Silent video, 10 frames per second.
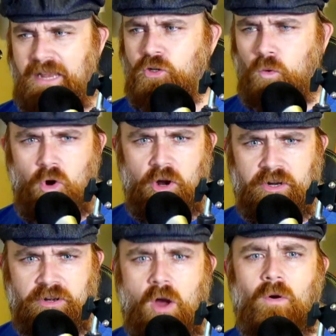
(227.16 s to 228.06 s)
Essential
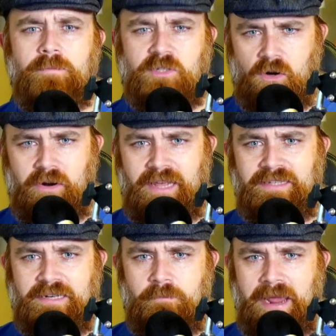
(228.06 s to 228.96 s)
worker? No, I'm sorry,
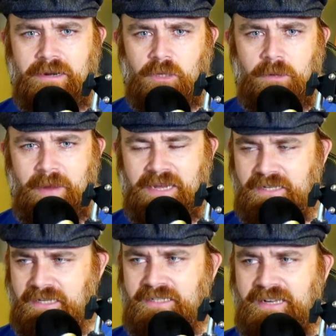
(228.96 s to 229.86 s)
that's debatable at
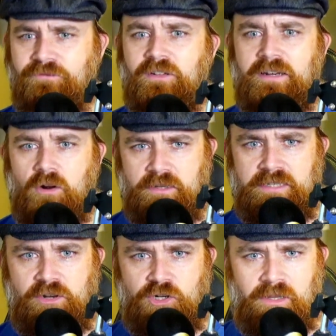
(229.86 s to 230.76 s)
best. He's definitely not
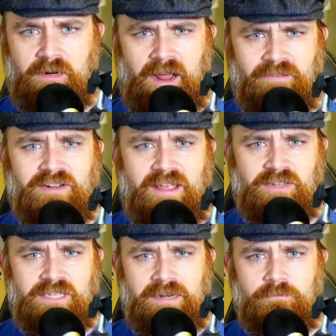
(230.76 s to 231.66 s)
essential and I've
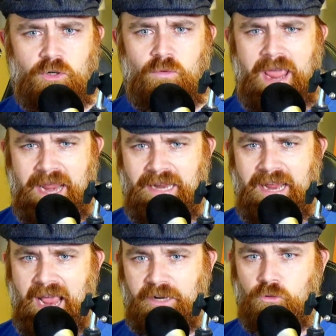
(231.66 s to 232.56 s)
never seen him do
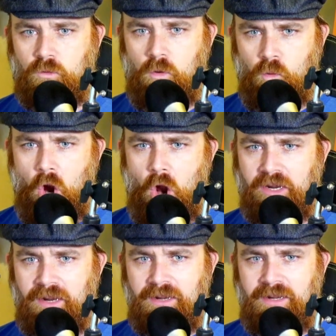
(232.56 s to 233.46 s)
any actual
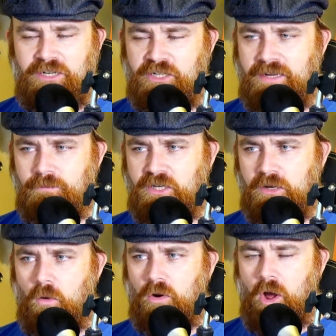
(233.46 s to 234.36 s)
work. He just seems
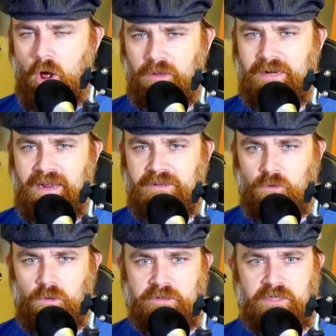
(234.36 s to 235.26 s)
to go on
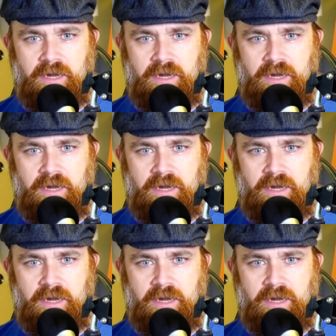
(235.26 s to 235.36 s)
holidays all the